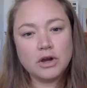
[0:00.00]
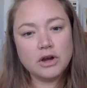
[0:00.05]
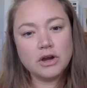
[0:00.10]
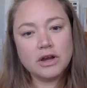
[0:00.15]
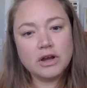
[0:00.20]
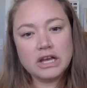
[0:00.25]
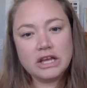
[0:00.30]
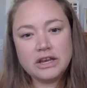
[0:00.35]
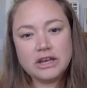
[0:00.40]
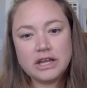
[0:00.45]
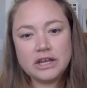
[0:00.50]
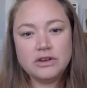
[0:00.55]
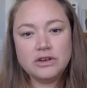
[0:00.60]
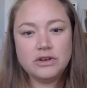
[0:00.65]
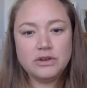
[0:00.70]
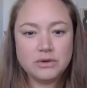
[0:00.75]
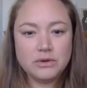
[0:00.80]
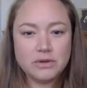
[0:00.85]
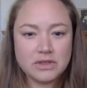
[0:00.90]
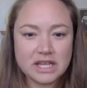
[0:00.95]
current and
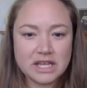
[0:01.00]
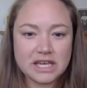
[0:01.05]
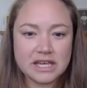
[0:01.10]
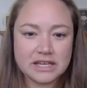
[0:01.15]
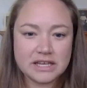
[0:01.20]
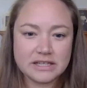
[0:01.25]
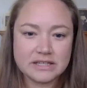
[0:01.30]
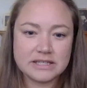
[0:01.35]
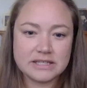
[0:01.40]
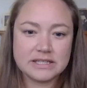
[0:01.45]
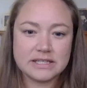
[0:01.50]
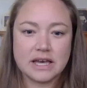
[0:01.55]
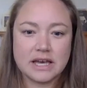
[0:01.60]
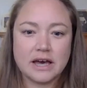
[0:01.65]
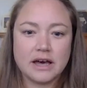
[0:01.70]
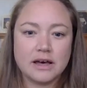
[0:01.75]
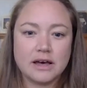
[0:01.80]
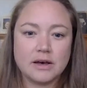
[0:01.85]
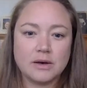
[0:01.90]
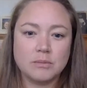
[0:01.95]
new things,
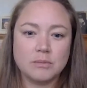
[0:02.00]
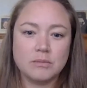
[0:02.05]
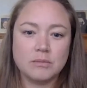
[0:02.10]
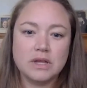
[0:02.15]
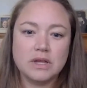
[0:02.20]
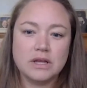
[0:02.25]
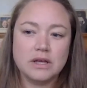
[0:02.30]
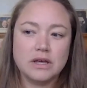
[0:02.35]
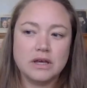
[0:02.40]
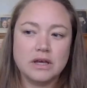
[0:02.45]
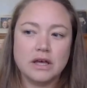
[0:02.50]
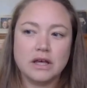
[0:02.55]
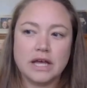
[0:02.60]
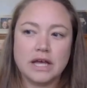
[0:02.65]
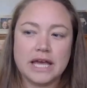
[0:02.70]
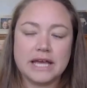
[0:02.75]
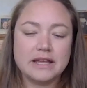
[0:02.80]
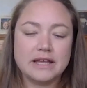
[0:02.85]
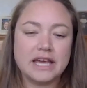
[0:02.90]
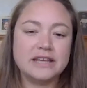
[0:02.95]
um,
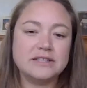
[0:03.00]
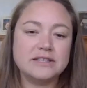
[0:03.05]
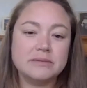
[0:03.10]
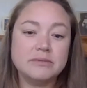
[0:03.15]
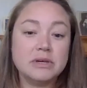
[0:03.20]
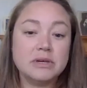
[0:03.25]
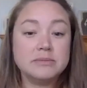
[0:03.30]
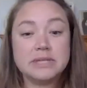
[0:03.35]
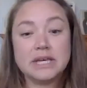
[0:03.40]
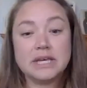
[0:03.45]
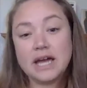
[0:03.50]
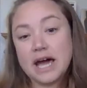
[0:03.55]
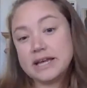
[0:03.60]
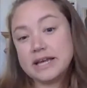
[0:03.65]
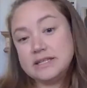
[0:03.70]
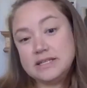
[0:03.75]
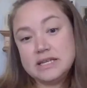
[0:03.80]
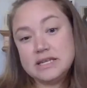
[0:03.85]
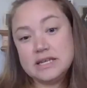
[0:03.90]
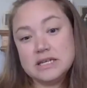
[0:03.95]
and, and sometimes like
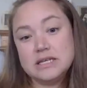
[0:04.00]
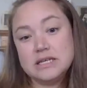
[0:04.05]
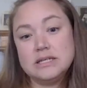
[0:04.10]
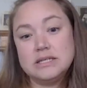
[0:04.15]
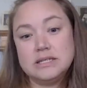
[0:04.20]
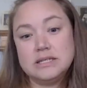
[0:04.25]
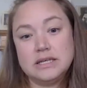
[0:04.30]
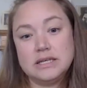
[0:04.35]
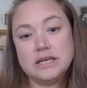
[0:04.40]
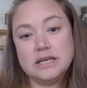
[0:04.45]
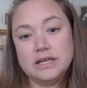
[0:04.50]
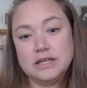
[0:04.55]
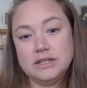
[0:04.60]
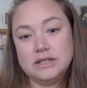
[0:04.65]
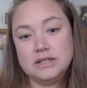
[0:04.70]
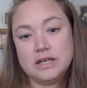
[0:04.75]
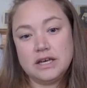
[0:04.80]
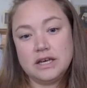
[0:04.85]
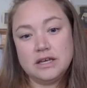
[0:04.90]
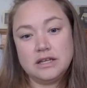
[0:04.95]
ideas
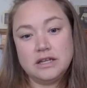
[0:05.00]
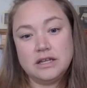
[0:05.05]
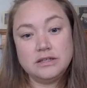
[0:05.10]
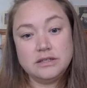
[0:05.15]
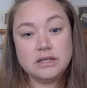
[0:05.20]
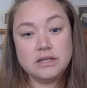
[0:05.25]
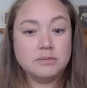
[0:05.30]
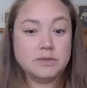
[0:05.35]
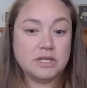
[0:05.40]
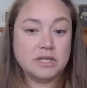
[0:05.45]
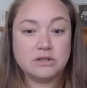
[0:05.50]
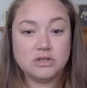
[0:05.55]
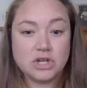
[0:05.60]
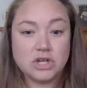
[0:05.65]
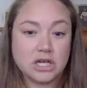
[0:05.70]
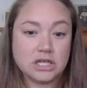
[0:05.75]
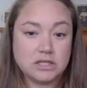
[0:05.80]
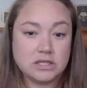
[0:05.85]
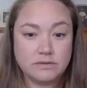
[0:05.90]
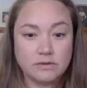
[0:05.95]
and, uh, and tips and
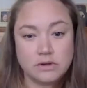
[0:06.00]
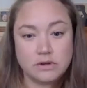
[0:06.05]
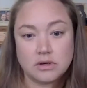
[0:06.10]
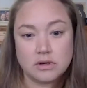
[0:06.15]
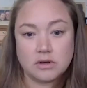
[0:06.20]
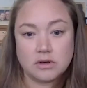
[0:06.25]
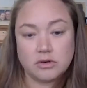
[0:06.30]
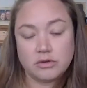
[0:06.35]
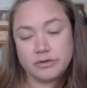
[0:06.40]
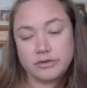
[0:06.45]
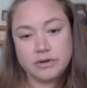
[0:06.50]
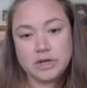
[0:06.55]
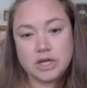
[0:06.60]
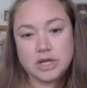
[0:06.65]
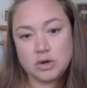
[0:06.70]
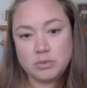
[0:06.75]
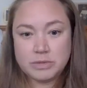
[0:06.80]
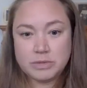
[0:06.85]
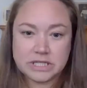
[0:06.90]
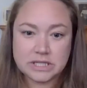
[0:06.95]
tricks for, you
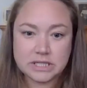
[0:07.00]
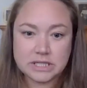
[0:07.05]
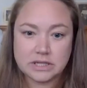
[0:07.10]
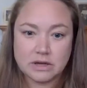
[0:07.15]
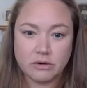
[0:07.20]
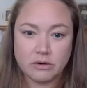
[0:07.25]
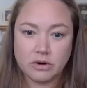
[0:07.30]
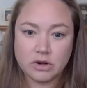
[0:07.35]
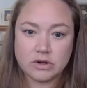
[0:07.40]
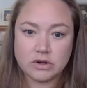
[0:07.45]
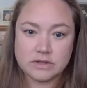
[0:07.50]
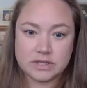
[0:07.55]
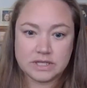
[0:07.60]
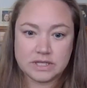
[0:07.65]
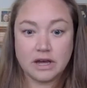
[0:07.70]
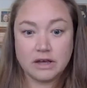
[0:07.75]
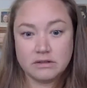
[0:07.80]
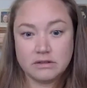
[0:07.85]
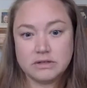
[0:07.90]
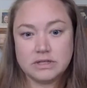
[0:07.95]
know, business owners and
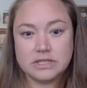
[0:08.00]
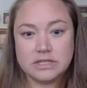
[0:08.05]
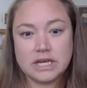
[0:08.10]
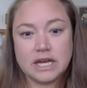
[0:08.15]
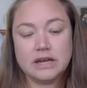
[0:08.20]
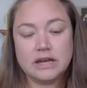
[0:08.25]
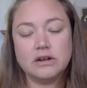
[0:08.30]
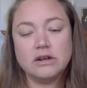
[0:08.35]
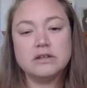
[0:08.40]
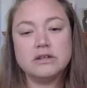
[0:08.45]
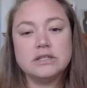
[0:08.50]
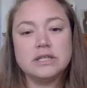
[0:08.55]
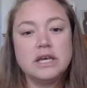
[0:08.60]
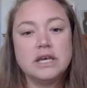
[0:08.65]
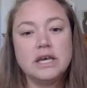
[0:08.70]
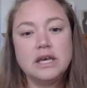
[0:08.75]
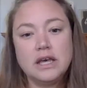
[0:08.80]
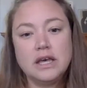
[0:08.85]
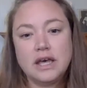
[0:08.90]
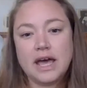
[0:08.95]
other designers
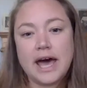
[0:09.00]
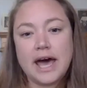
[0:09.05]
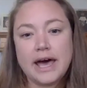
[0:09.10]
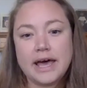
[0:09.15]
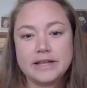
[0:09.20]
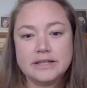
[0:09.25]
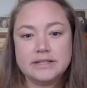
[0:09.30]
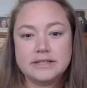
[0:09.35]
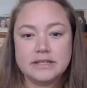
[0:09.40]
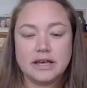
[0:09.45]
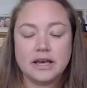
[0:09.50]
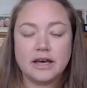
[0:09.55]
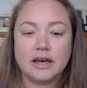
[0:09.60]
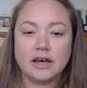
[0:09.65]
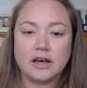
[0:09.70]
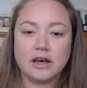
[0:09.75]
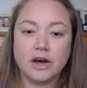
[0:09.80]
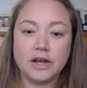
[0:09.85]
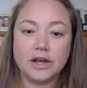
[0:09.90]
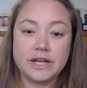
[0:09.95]
at,
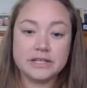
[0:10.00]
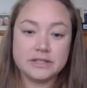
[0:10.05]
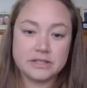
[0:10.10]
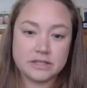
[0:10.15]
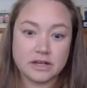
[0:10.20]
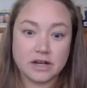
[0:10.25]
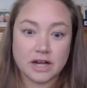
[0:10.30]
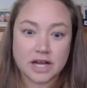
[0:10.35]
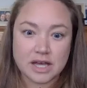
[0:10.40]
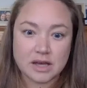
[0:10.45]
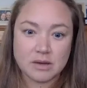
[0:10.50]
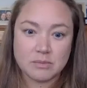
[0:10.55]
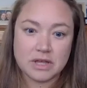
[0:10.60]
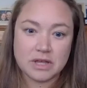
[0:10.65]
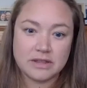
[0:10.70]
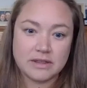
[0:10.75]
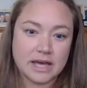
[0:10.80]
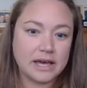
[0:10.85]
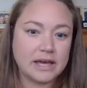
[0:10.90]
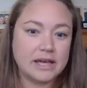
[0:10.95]
uh, on Instagram.
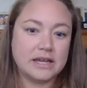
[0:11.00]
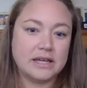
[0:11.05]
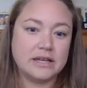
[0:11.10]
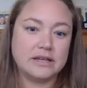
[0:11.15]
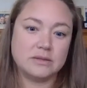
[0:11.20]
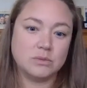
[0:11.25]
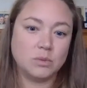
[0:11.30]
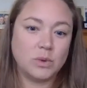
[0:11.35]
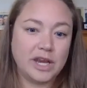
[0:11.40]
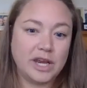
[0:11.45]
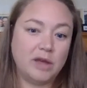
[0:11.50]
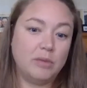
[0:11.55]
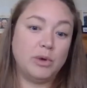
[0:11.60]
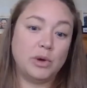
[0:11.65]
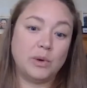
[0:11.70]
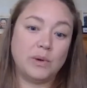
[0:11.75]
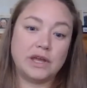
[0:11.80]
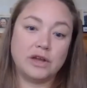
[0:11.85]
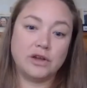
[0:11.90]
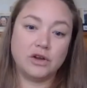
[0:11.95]
And that is Wendi
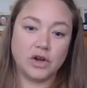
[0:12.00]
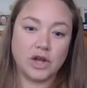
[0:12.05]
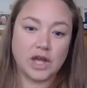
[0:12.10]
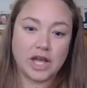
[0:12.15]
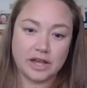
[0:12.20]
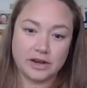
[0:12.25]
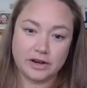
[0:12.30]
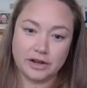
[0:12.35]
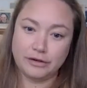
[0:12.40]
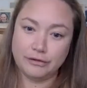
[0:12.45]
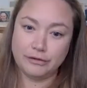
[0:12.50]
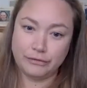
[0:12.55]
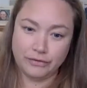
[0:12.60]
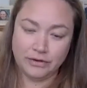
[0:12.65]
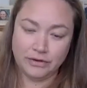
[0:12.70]
Bouis Creative